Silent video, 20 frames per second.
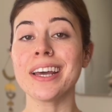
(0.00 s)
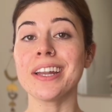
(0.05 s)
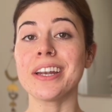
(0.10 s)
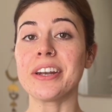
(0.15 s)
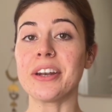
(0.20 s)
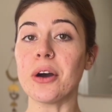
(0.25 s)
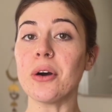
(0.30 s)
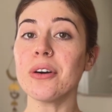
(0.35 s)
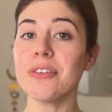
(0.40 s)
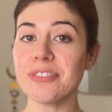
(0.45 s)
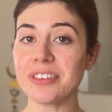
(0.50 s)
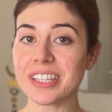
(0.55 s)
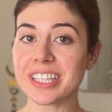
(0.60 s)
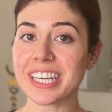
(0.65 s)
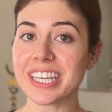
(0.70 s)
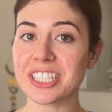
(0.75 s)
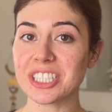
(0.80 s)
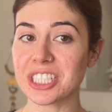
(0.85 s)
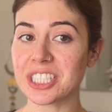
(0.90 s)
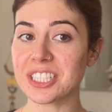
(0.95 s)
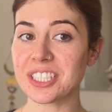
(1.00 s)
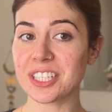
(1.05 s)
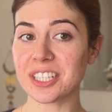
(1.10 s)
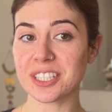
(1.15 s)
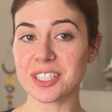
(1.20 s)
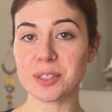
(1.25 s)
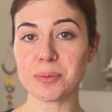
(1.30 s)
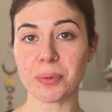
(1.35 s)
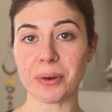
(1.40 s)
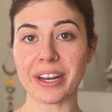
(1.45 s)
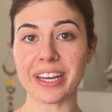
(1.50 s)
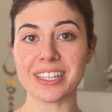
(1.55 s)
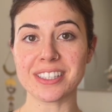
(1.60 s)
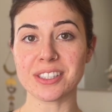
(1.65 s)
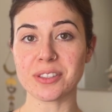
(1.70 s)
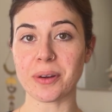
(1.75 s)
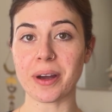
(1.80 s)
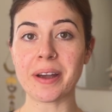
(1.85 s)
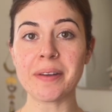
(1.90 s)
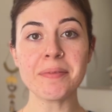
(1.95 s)
No affiliations to this brand,
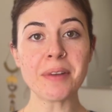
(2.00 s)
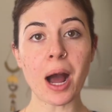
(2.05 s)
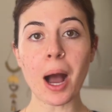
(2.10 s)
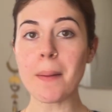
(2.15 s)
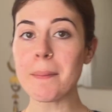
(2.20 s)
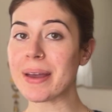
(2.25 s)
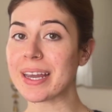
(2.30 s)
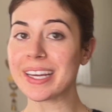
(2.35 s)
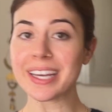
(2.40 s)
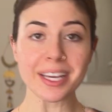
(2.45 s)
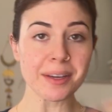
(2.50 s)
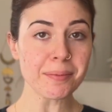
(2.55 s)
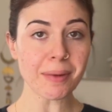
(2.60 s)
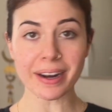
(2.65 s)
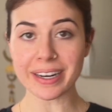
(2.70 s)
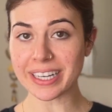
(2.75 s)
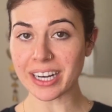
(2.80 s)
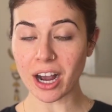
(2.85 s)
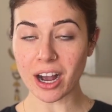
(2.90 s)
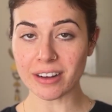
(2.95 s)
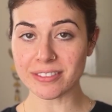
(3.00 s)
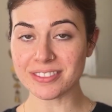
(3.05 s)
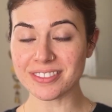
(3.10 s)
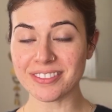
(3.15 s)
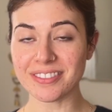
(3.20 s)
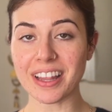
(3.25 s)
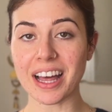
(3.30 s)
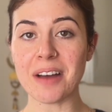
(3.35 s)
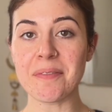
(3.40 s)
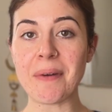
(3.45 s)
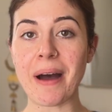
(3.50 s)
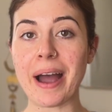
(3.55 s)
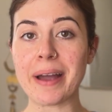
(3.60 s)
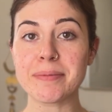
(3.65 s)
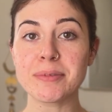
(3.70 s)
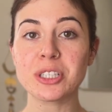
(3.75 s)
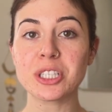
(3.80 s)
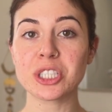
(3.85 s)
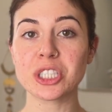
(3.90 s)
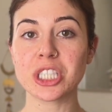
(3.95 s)
so I'm not making money off of them. I'm
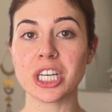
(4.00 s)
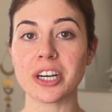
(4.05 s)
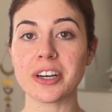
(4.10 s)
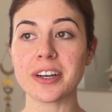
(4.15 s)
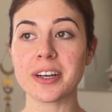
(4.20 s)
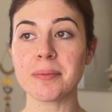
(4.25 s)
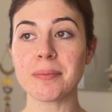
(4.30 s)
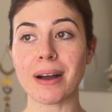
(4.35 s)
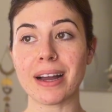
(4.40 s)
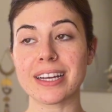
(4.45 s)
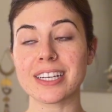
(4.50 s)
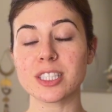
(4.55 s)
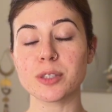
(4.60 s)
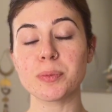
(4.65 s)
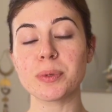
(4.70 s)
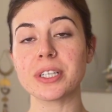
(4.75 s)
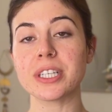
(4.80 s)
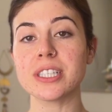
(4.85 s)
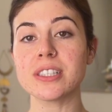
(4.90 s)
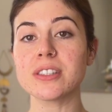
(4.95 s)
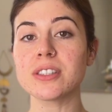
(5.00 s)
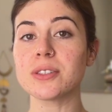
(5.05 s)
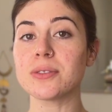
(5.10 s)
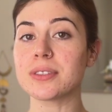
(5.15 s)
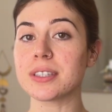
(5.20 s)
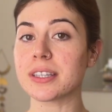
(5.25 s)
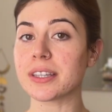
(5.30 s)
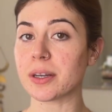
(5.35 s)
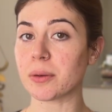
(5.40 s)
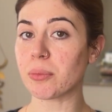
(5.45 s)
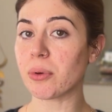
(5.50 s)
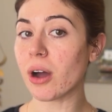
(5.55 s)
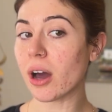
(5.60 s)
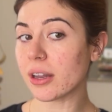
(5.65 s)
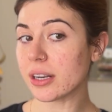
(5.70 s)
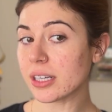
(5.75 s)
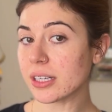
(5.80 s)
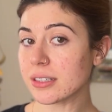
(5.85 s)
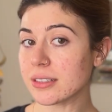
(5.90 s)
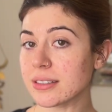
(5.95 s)
just sharing my experience using their
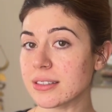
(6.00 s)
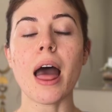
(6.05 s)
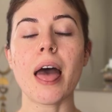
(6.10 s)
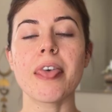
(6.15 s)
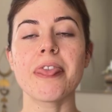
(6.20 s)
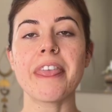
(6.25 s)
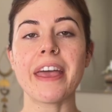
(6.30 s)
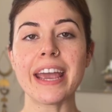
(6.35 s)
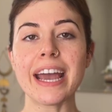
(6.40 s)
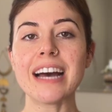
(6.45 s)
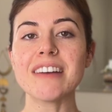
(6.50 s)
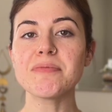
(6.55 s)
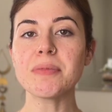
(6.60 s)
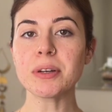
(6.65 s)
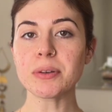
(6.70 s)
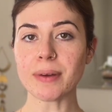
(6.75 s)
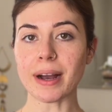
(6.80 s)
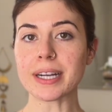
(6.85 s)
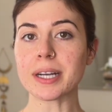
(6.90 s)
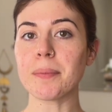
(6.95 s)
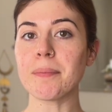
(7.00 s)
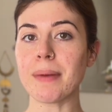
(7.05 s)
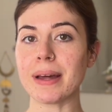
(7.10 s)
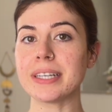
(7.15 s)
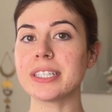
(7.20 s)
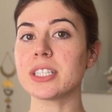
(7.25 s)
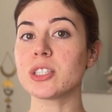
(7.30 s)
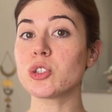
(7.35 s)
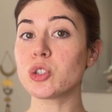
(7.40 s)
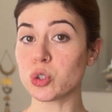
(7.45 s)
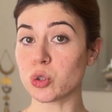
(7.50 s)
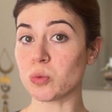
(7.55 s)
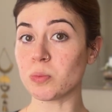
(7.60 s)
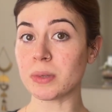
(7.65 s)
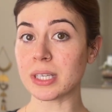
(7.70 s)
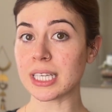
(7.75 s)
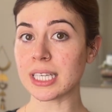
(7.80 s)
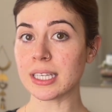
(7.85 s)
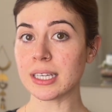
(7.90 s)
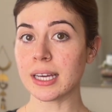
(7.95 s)
products. They have been recommended to
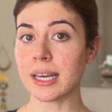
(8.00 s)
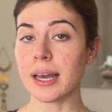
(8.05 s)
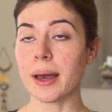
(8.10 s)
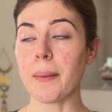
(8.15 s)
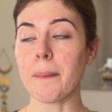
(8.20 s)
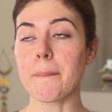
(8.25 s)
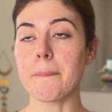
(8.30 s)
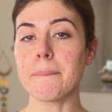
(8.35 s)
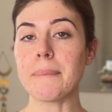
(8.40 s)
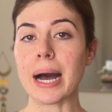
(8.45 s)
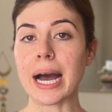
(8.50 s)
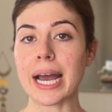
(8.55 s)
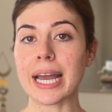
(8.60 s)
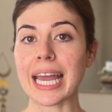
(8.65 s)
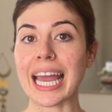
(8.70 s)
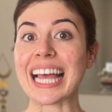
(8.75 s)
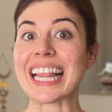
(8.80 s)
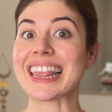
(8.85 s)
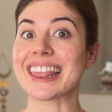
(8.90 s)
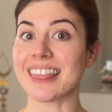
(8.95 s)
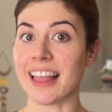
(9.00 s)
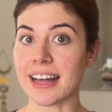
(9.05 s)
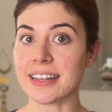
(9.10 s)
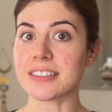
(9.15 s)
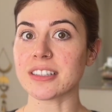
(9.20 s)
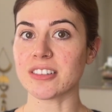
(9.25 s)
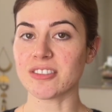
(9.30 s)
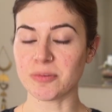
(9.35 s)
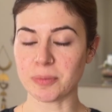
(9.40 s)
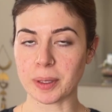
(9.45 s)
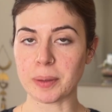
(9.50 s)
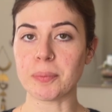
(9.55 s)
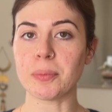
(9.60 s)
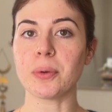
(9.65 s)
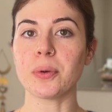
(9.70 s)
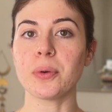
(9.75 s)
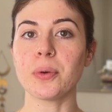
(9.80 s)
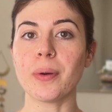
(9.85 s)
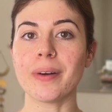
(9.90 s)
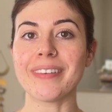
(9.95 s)
me by a lot of
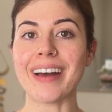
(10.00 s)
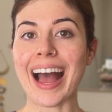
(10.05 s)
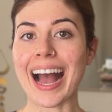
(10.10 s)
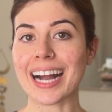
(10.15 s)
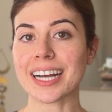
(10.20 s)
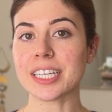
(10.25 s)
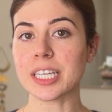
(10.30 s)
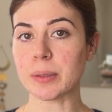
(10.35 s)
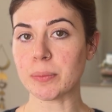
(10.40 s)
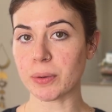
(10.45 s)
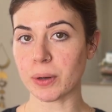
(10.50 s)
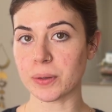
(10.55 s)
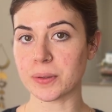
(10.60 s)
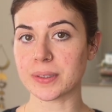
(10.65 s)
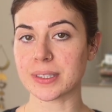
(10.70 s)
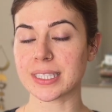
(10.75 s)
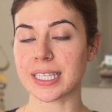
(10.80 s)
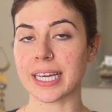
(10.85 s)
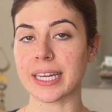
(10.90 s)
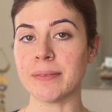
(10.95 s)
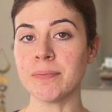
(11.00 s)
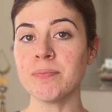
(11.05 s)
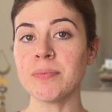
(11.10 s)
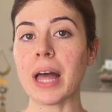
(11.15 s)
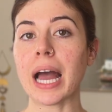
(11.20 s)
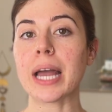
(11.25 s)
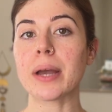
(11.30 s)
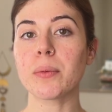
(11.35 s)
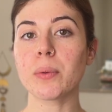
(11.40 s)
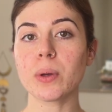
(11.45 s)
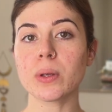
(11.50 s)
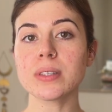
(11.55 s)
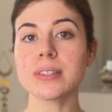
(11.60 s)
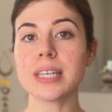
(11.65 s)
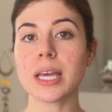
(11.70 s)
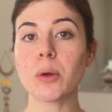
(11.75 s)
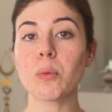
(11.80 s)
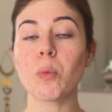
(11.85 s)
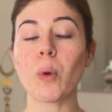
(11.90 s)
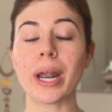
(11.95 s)
people who have acne prone skin. I will
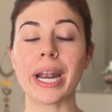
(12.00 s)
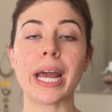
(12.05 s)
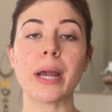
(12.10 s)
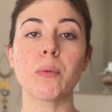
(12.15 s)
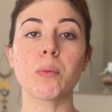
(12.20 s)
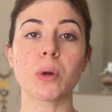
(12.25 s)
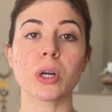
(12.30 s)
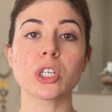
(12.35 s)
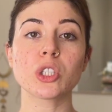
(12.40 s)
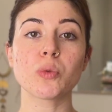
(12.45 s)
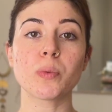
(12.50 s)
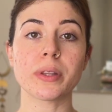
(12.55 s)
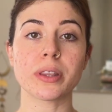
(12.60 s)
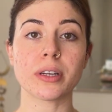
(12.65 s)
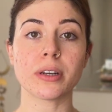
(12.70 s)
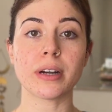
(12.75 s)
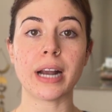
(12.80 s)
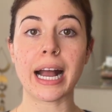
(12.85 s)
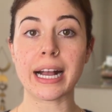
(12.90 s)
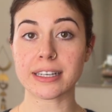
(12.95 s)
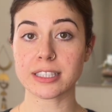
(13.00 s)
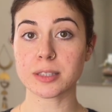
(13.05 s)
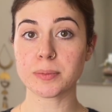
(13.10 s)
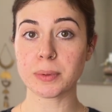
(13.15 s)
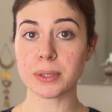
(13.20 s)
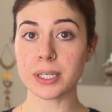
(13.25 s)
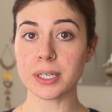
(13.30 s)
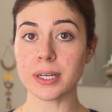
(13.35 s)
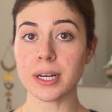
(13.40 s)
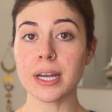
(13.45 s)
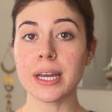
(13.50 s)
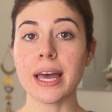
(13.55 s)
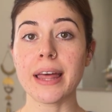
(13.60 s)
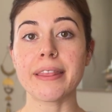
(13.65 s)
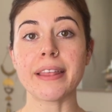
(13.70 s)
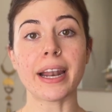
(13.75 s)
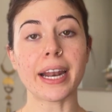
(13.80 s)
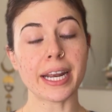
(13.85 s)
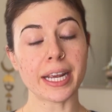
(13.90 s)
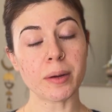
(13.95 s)
say when I worked with their expert
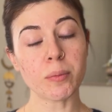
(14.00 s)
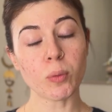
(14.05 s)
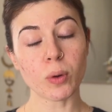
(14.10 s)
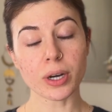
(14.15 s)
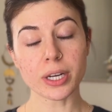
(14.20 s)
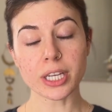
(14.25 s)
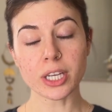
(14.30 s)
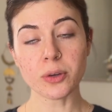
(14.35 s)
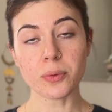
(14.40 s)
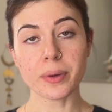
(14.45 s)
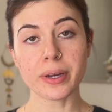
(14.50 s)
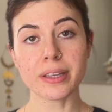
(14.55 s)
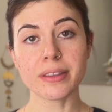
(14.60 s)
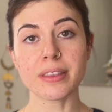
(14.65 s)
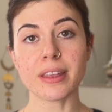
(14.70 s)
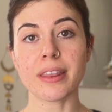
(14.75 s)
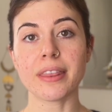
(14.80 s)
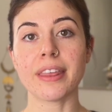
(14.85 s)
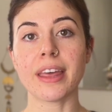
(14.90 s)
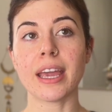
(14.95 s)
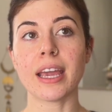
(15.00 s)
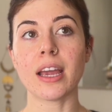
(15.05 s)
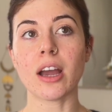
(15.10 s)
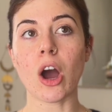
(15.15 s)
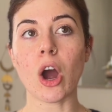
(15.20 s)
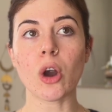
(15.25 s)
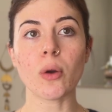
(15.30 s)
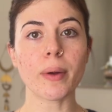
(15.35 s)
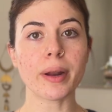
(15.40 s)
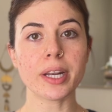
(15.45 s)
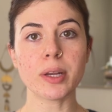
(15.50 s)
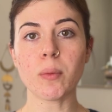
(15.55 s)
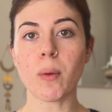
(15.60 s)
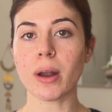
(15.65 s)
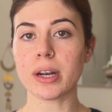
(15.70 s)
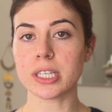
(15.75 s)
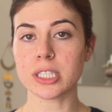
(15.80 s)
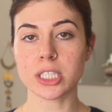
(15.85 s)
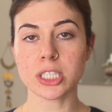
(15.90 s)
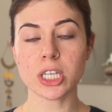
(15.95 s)
that I am working with, they already
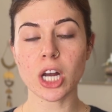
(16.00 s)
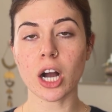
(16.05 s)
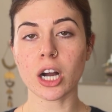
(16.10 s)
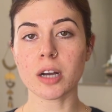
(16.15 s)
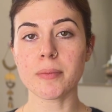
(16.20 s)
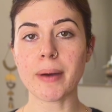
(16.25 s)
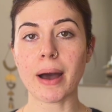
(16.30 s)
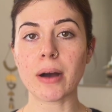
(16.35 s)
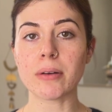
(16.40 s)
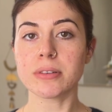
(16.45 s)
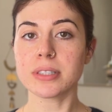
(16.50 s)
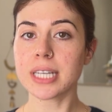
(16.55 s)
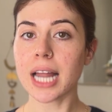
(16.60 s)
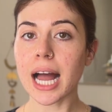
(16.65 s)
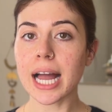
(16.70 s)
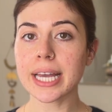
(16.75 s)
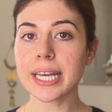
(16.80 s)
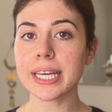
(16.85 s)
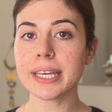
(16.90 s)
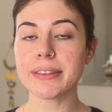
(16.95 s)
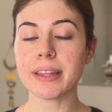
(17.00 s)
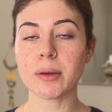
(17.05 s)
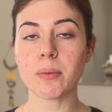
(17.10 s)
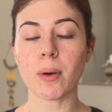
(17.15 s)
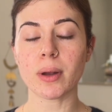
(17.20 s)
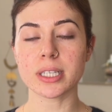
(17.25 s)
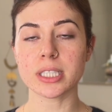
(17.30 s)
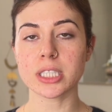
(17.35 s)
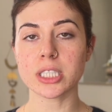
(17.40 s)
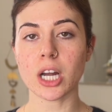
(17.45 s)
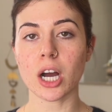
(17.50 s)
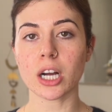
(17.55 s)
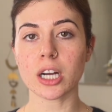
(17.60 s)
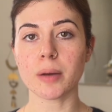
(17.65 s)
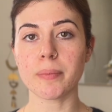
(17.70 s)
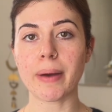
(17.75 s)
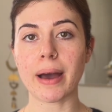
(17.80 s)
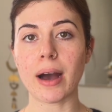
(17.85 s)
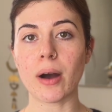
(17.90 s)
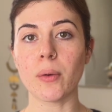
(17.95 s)
wanted to talk about diet. They wanted to talk
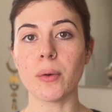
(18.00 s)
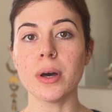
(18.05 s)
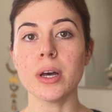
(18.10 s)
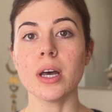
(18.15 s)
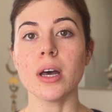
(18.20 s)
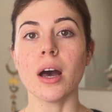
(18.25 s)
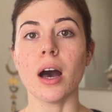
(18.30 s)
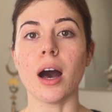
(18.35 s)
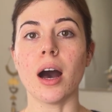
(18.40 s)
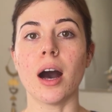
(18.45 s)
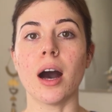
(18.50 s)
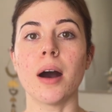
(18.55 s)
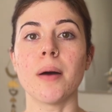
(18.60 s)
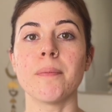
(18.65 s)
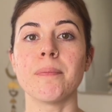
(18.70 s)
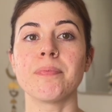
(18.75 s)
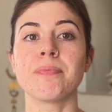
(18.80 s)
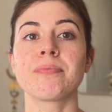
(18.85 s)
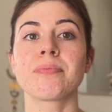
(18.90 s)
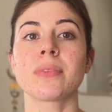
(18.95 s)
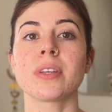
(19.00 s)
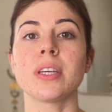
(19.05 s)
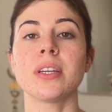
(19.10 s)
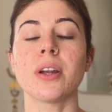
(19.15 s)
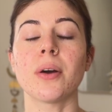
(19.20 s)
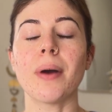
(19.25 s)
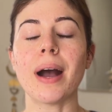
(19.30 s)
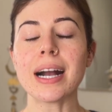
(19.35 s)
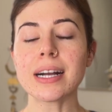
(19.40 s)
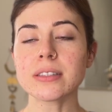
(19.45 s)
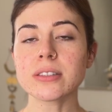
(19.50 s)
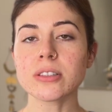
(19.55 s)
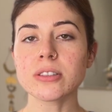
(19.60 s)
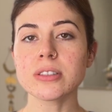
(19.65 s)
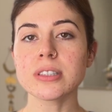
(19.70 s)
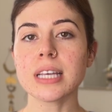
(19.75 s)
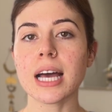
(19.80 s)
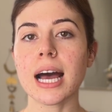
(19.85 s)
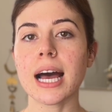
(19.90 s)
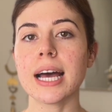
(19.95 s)
about,
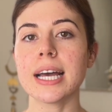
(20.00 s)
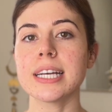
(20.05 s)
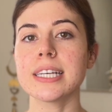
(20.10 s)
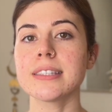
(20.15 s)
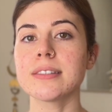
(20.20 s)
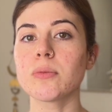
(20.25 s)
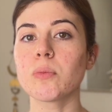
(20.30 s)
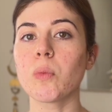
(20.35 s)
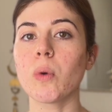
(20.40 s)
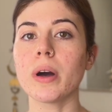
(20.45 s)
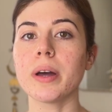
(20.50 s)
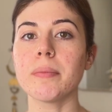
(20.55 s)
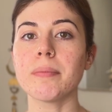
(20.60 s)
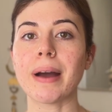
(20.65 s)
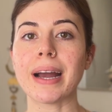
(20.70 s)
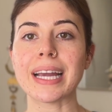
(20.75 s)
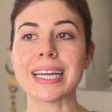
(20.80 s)
exercise, what my